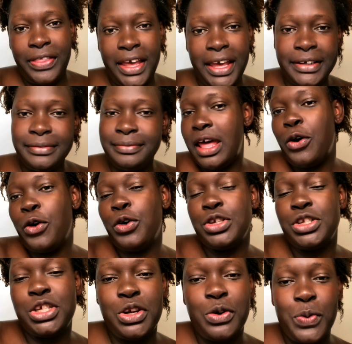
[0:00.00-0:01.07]
then now
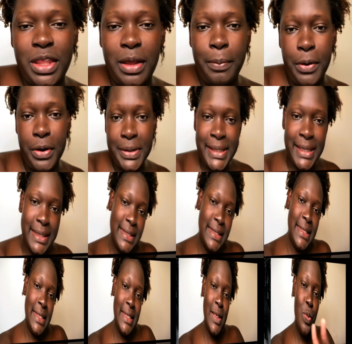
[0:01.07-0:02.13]
continue with the process.